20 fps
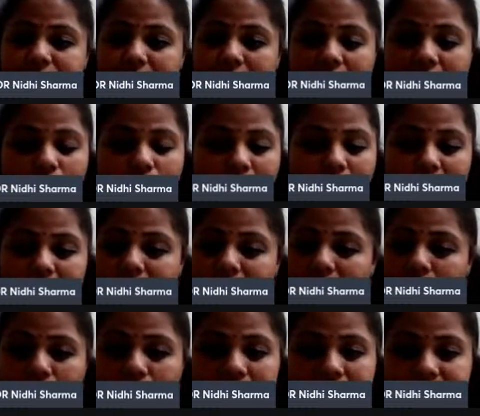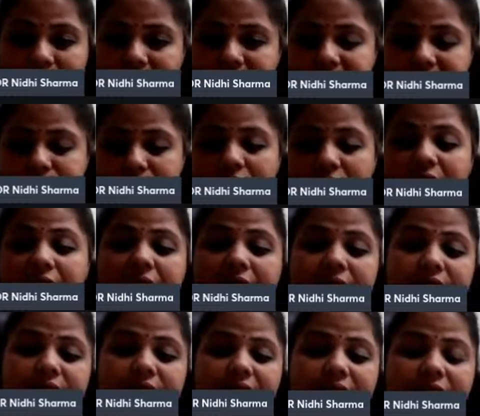mark, word mark, or device mark.
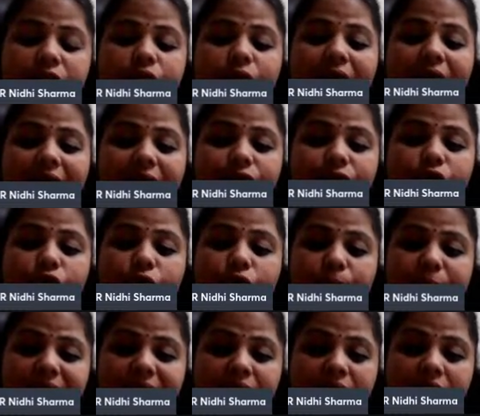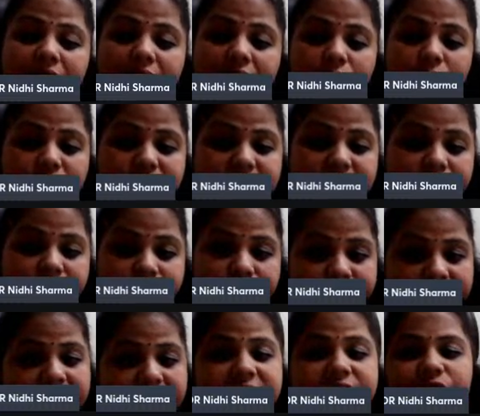Then you have to pay a requisite
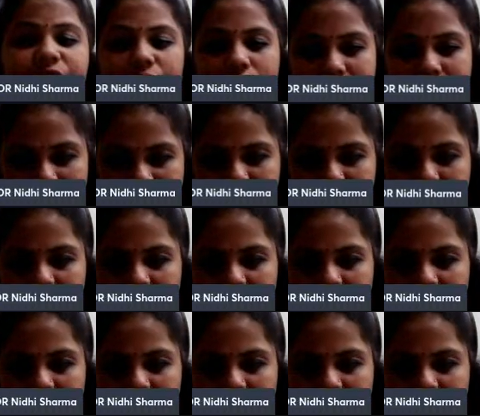fees for that